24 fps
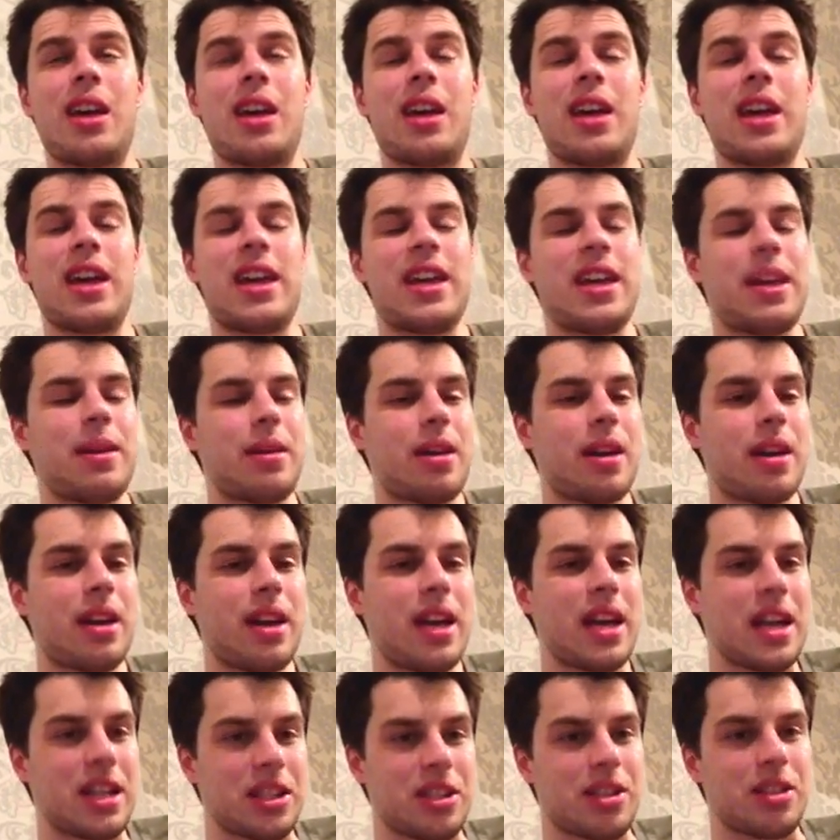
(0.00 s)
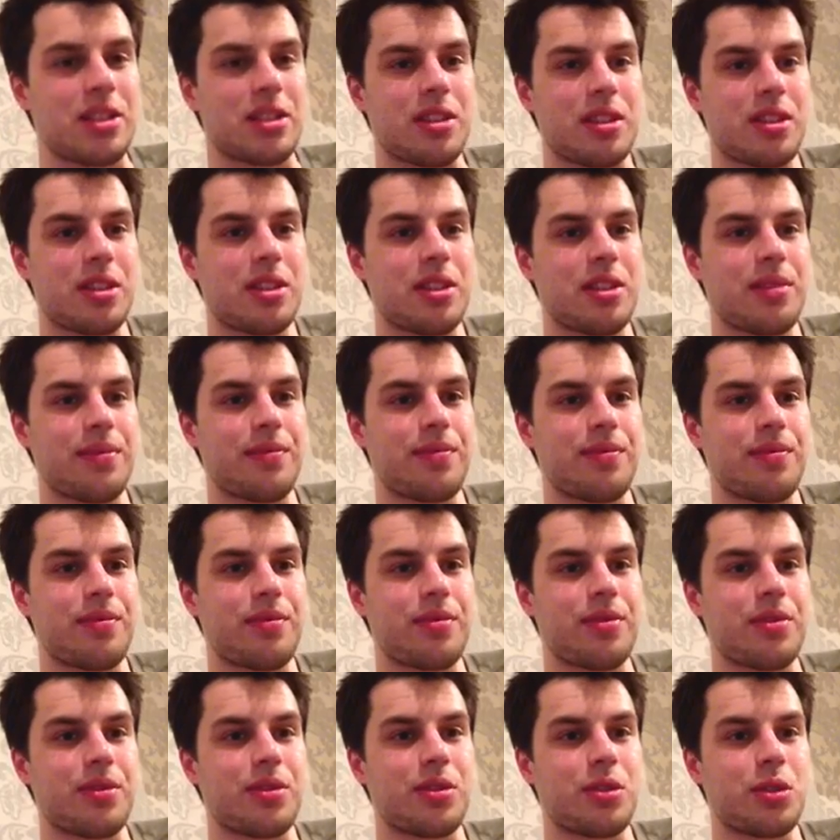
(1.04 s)
he isn't
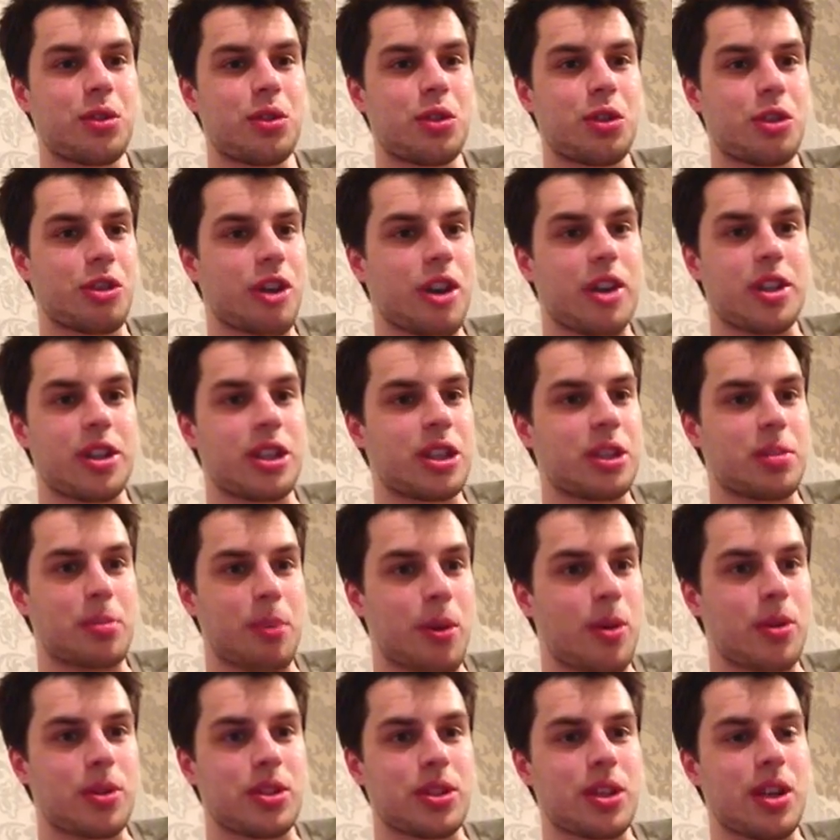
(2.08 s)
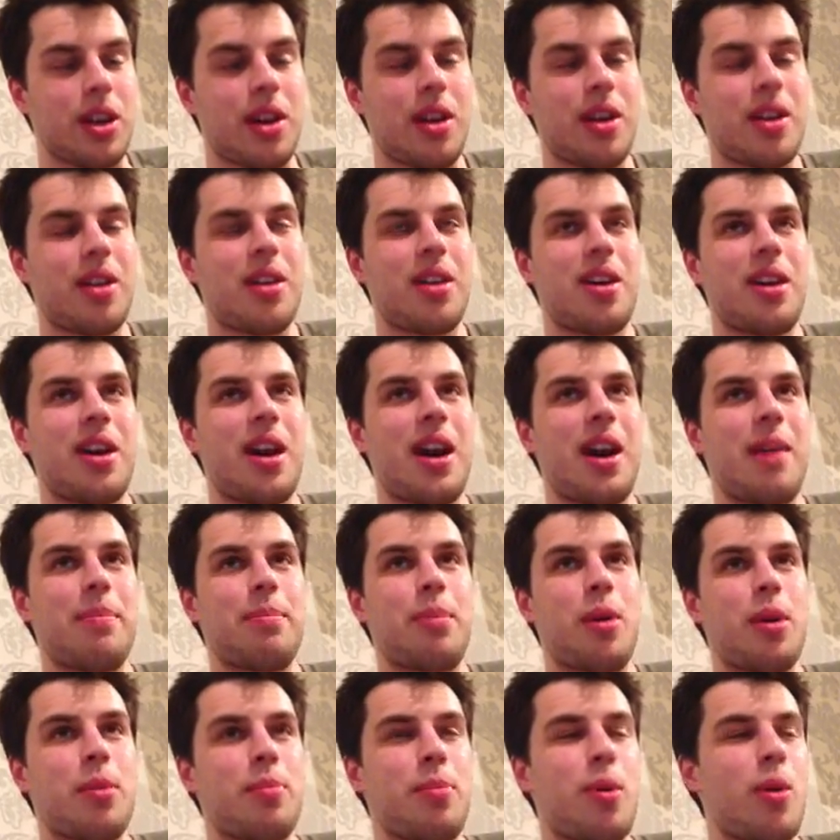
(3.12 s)
the greatest boxer. And
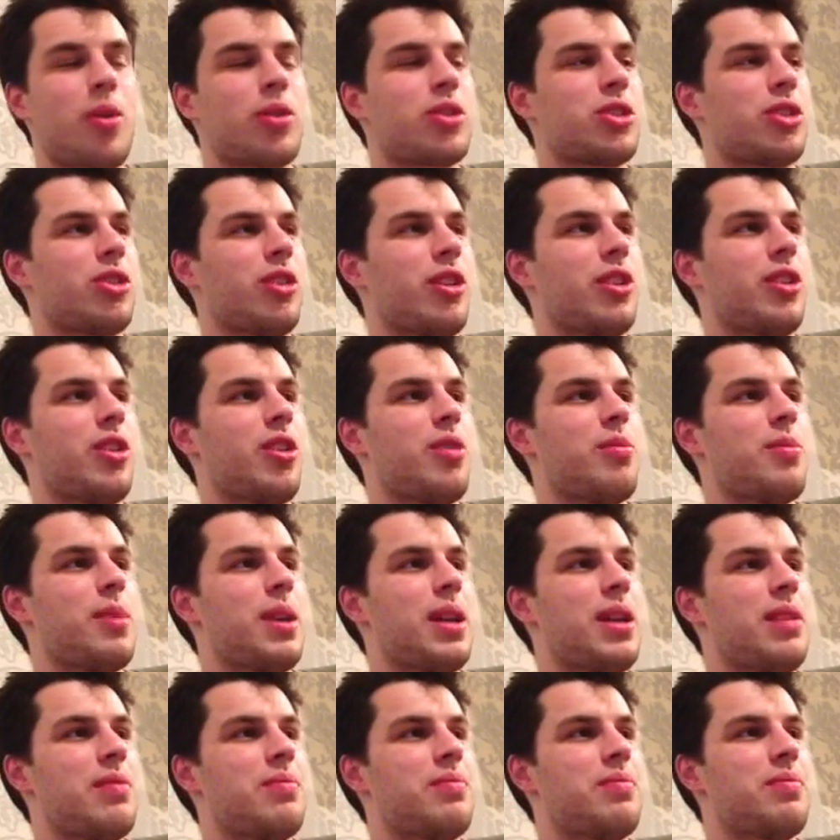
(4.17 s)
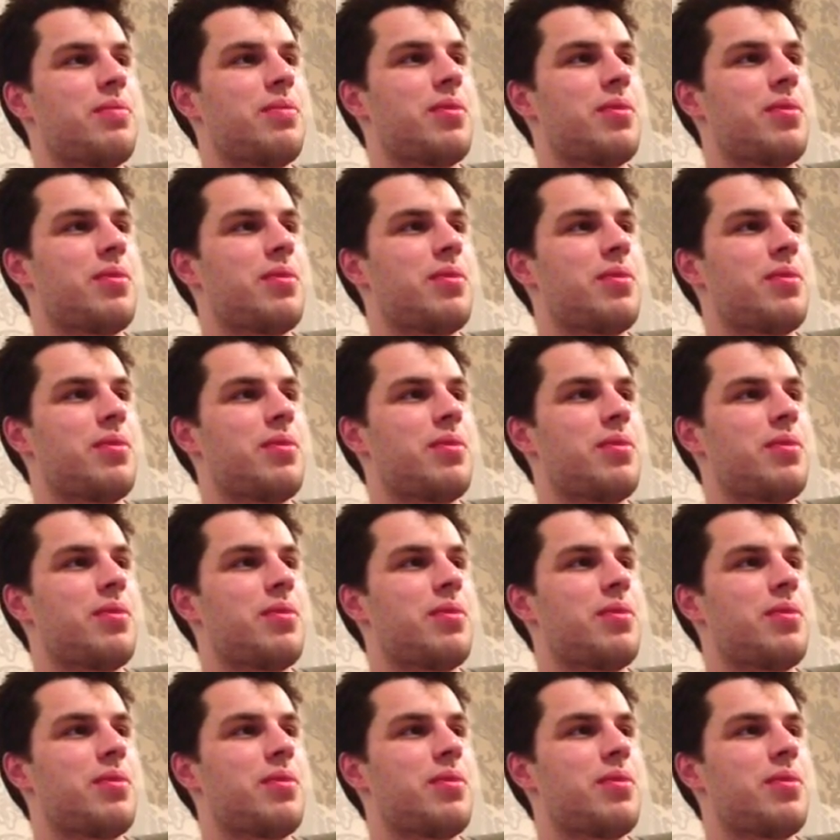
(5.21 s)
by boxer, I don't mean